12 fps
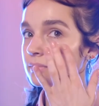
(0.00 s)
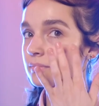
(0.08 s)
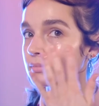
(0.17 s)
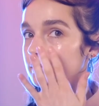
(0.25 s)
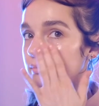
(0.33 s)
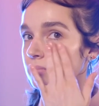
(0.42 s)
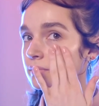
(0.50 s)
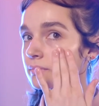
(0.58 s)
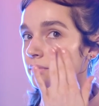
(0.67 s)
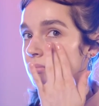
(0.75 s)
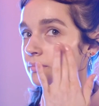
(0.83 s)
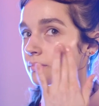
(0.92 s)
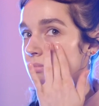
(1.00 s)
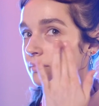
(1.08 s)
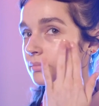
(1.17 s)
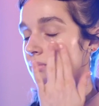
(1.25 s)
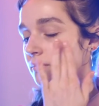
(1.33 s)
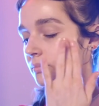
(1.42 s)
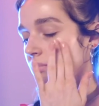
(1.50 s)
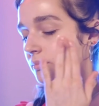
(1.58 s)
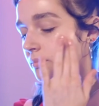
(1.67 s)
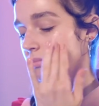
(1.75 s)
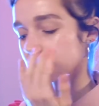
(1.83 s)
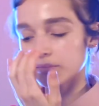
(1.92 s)
with Poppy, some of the
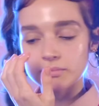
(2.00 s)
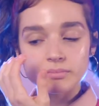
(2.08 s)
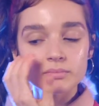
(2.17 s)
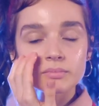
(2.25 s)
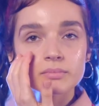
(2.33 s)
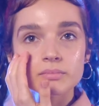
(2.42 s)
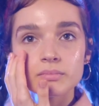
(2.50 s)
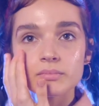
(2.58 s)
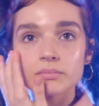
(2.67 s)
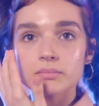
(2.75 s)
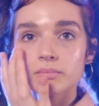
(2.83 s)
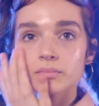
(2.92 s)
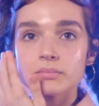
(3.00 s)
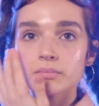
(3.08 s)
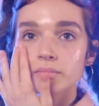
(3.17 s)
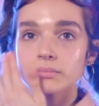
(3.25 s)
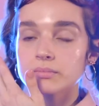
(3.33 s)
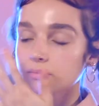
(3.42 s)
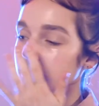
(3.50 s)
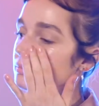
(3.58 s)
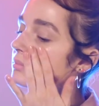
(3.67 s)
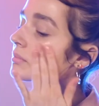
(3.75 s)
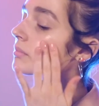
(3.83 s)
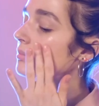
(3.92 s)
products are your favorite lip balm
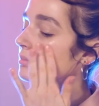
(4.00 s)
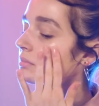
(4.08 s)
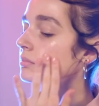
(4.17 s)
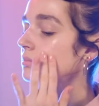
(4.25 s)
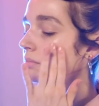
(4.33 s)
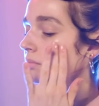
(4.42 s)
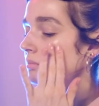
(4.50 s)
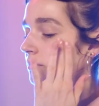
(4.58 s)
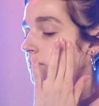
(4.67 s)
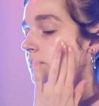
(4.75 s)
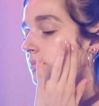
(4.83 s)
and a cute face